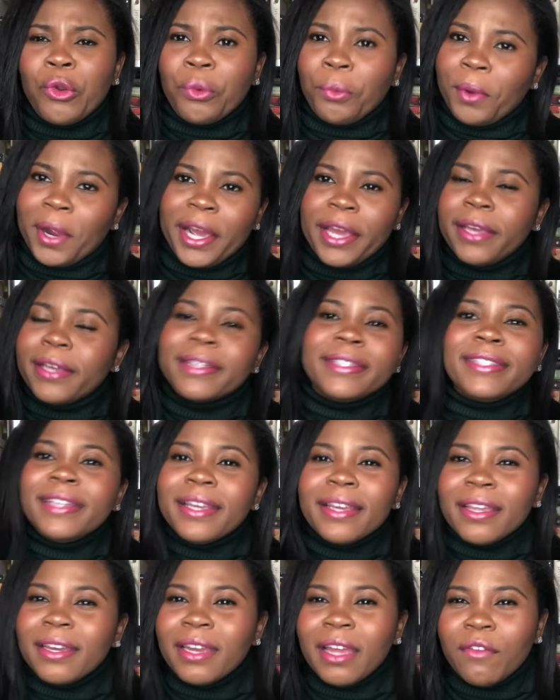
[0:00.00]
right? Because she
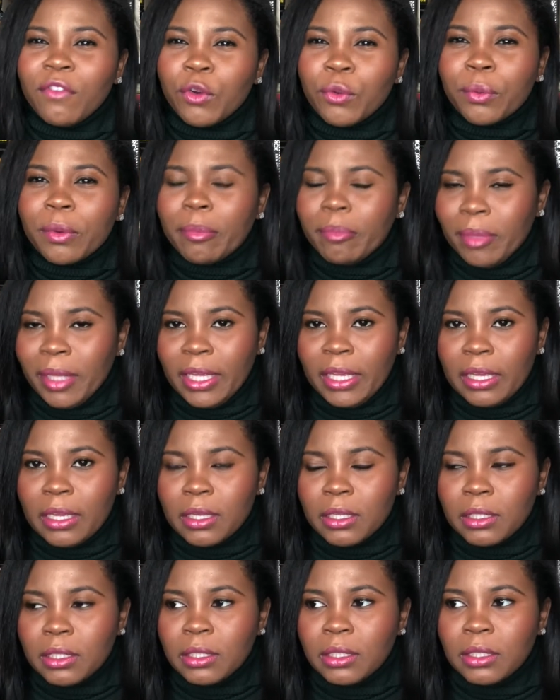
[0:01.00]
can never
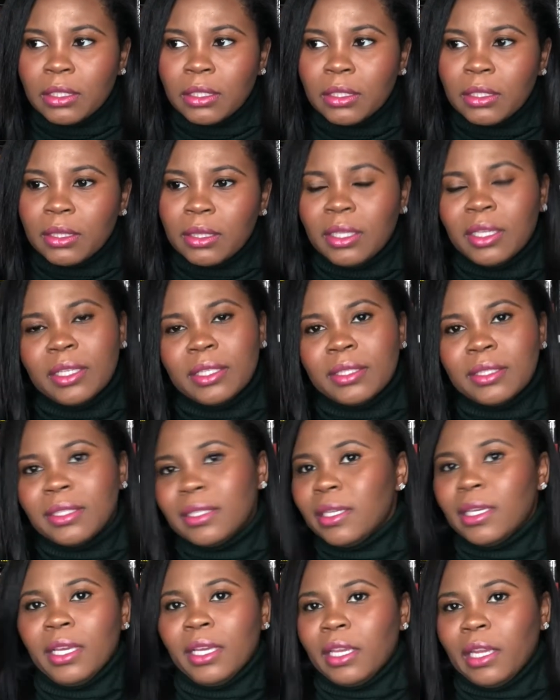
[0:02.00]
repeat this
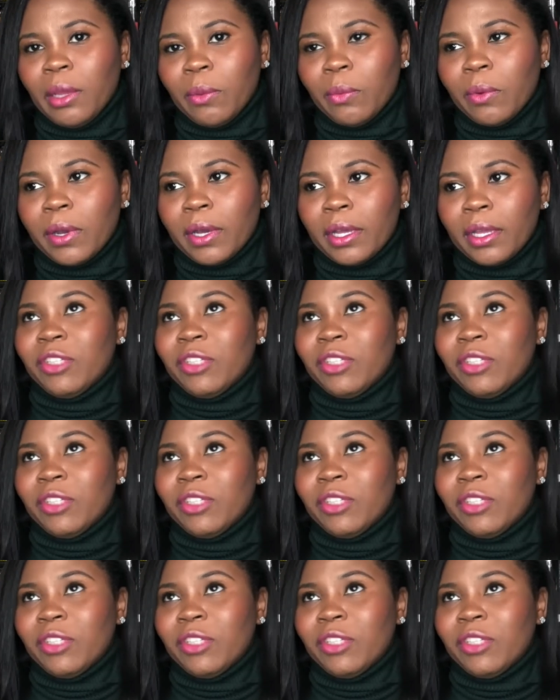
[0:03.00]
to anyone.